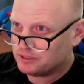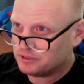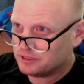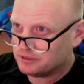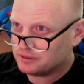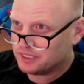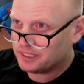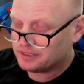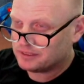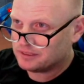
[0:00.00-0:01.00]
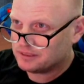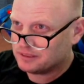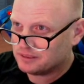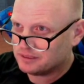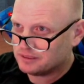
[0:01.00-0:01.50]
serial test,
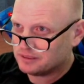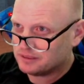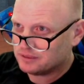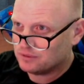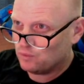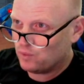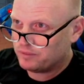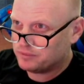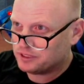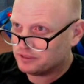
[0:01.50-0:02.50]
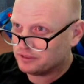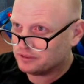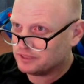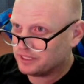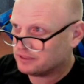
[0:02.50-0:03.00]
web
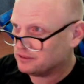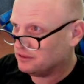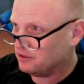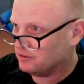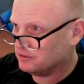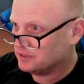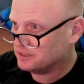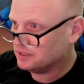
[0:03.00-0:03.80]
serial test, no.